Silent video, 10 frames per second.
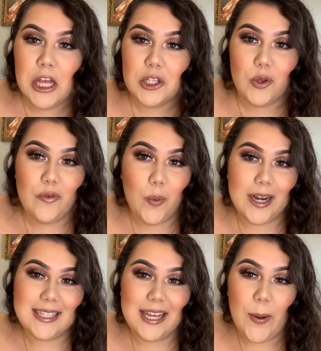So if you want
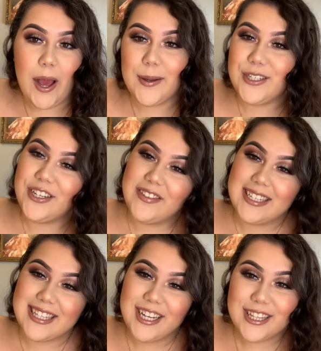to see how I achieve
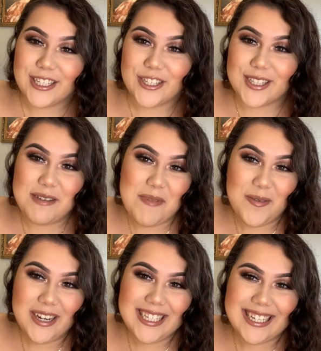this look, then just keep on
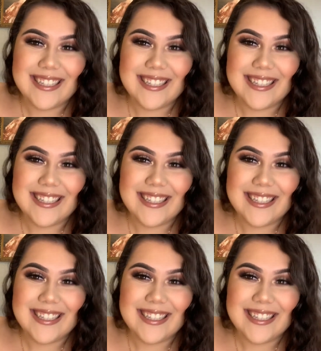watching.